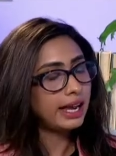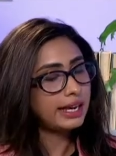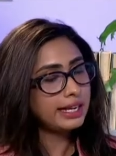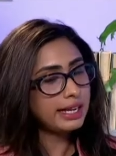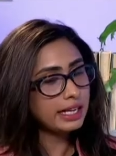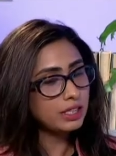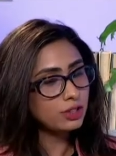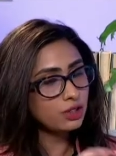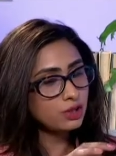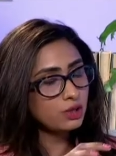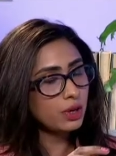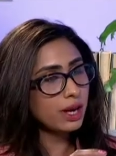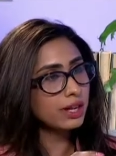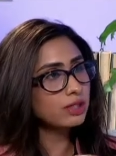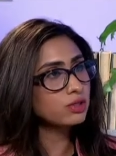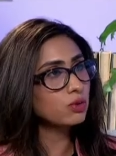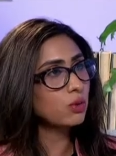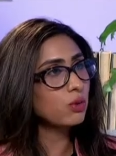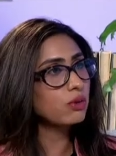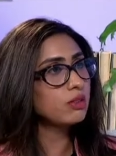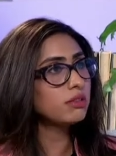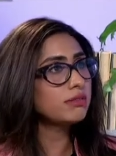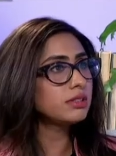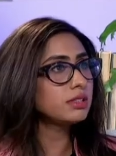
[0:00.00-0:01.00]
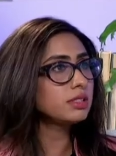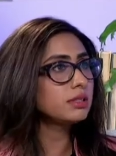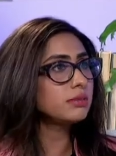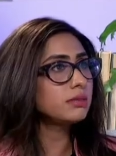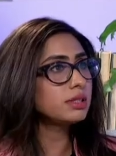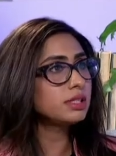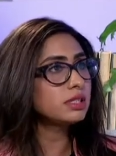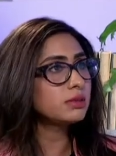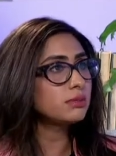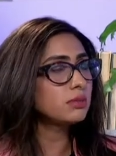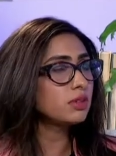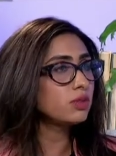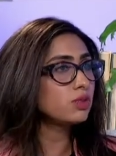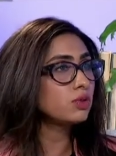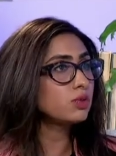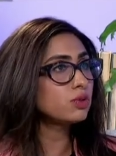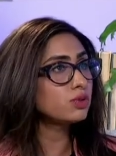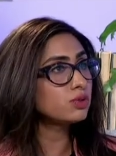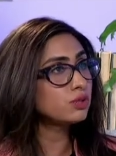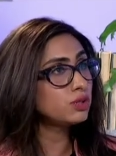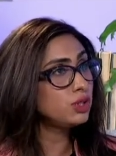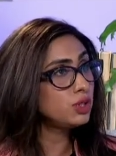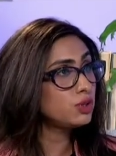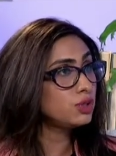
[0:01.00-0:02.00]
It extracts all the vitamins,
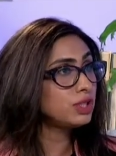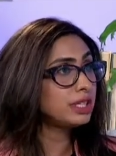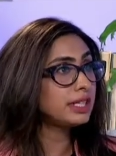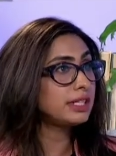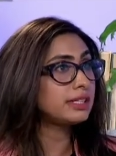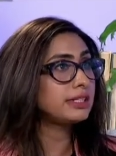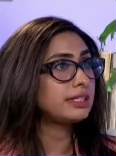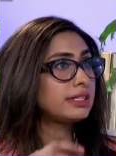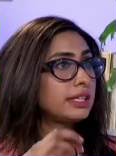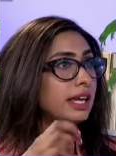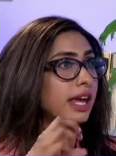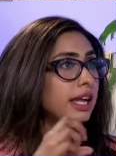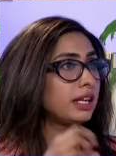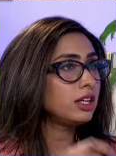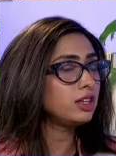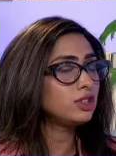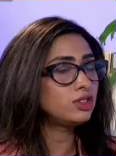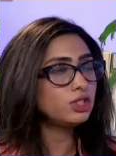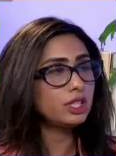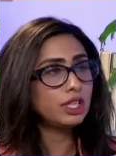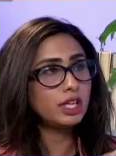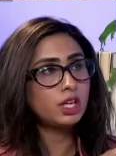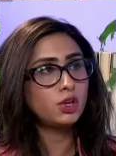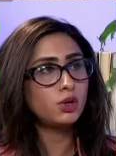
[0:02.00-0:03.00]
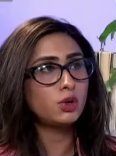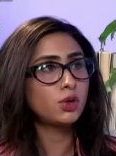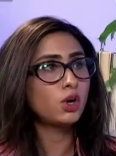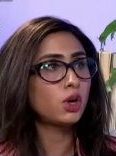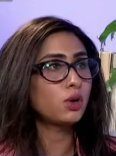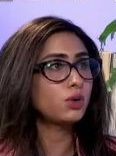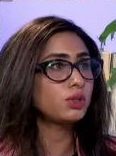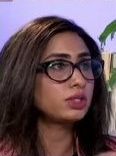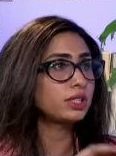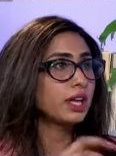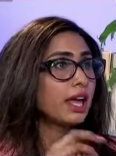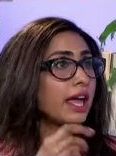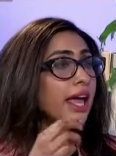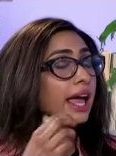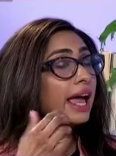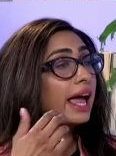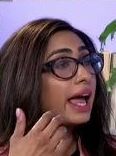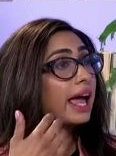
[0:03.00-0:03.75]
minerals, nutrients, energy, glucose,